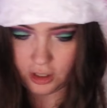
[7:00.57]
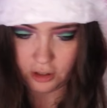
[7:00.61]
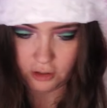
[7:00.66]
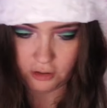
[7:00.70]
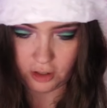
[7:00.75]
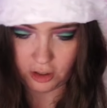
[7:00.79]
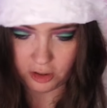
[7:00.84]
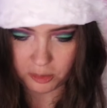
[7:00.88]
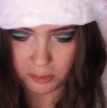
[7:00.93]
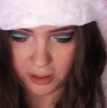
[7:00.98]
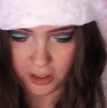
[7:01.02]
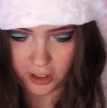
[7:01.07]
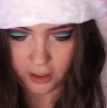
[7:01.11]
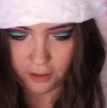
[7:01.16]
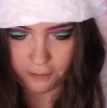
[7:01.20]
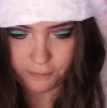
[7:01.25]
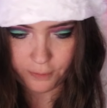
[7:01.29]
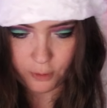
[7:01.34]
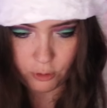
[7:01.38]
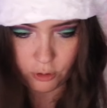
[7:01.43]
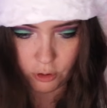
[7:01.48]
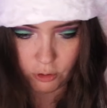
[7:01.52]
it talks about like a
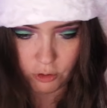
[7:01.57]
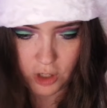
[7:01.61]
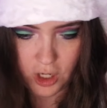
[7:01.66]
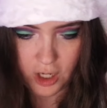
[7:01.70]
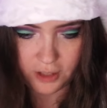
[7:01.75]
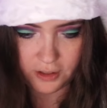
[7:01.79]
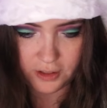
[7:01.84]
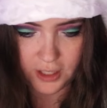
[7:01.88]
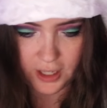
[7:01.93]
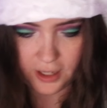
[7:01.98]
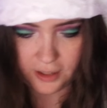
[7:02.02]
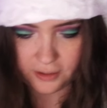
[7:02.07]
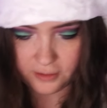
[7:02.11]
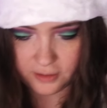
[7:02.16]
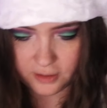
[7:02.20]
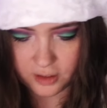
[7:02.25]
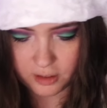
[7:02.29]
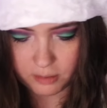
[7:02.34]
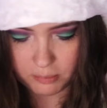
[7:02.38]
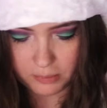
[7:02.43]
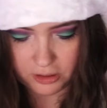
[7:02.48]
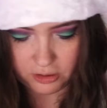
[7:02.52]
photo contest
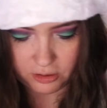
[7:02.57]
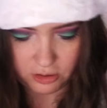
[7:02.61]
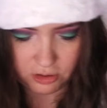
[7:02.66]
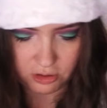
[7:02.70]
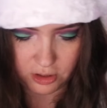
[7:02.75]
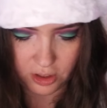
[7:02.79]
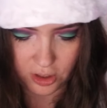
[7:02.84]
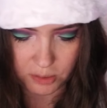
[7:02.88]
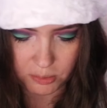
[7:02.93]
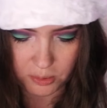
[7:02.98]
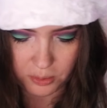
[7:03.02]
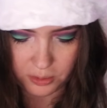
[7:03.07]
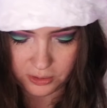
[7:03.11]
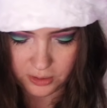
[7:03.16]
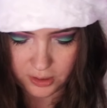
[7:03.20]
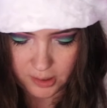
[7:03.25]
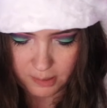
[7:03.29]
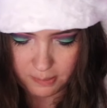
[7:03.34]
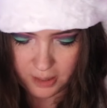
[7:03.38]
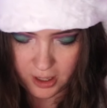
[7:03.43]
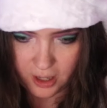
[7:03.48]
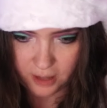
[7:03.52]
and basically just talks about what's
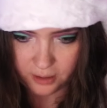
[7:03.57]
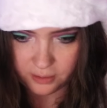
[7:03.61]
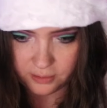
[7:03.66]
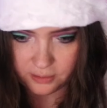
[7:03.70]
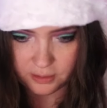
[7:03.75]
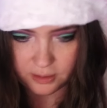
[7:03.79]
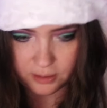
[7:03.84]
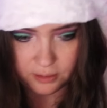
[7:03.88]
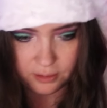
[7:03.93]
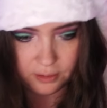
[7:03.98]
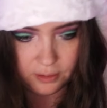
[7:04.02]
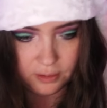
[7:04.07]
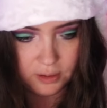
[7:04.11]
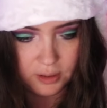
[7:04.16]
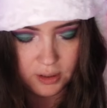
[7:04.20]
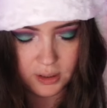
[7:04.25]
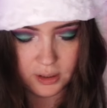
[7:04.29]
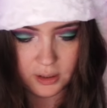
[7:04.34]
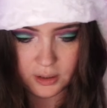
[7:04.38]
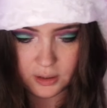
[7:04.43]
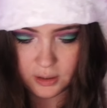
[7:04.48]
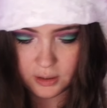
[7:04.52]
in the box and
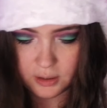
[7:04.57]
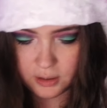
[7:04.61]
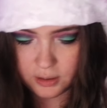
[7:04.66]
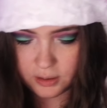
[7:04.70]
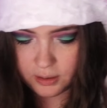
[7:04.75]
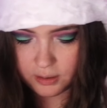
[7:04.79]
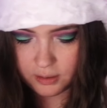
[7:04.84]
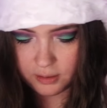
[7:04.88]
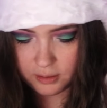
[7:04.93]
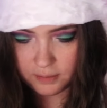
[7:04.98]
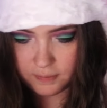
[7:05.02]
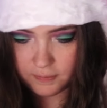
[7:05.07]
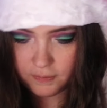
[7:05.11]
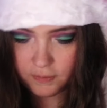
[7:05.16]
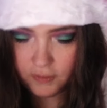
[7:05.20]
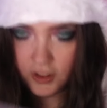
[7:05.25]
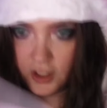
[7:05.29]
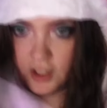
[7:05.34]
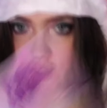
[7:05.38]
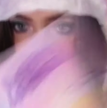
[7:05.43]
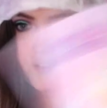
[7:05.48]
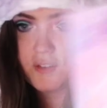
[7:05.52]

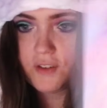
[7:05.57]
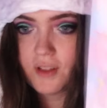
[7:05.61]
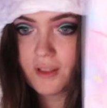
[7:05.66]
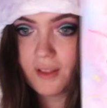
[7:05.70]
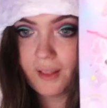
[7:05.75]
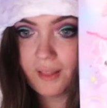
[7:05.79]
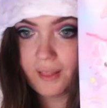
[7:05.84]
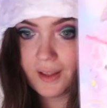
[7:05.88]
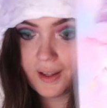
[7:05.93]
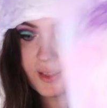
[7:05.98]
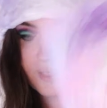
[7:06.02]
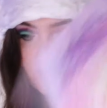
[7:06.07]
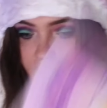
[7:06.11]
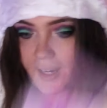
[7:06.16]
and everything like